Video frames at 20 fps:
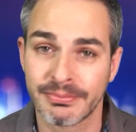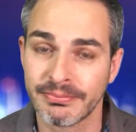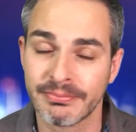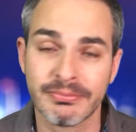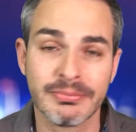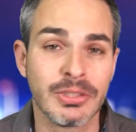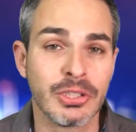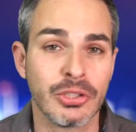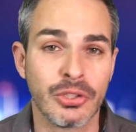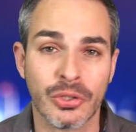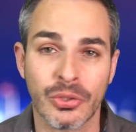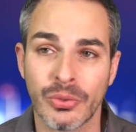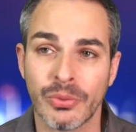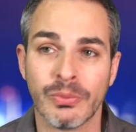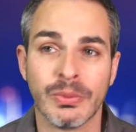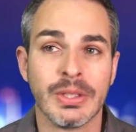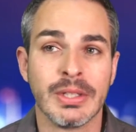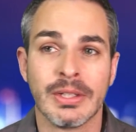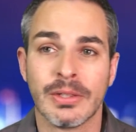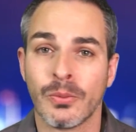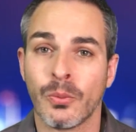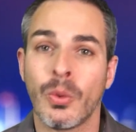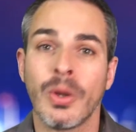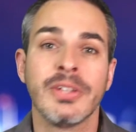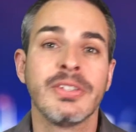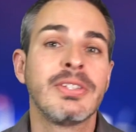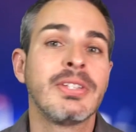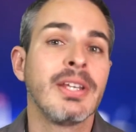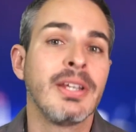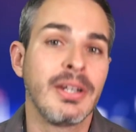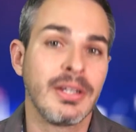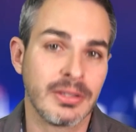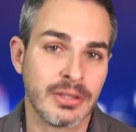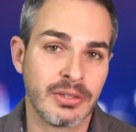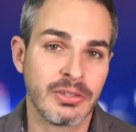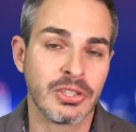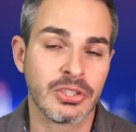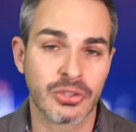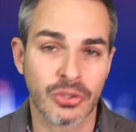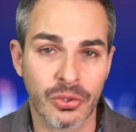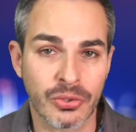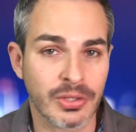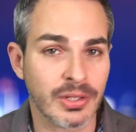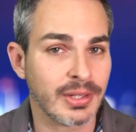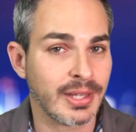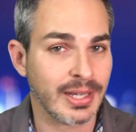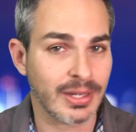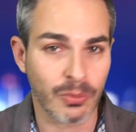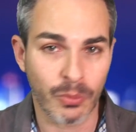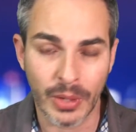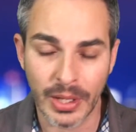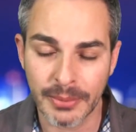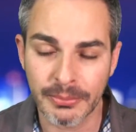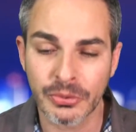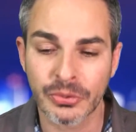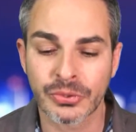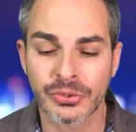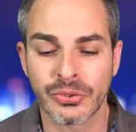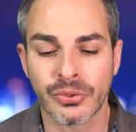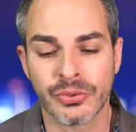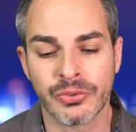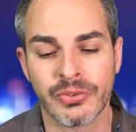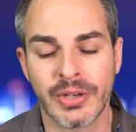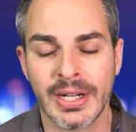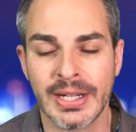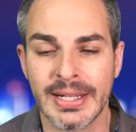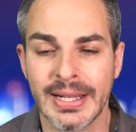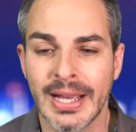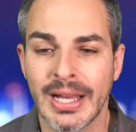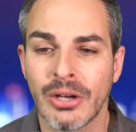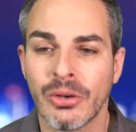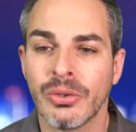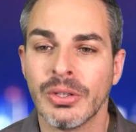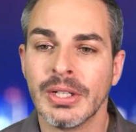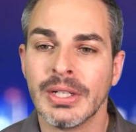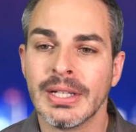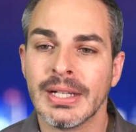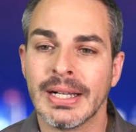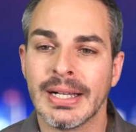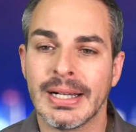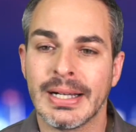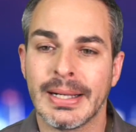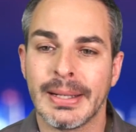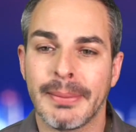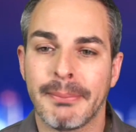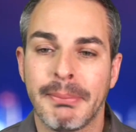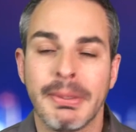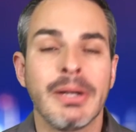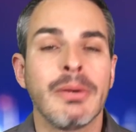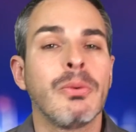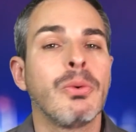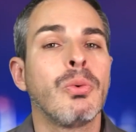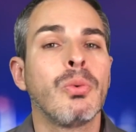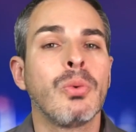you know, one city in Arizona, like Waymo's doing right now. But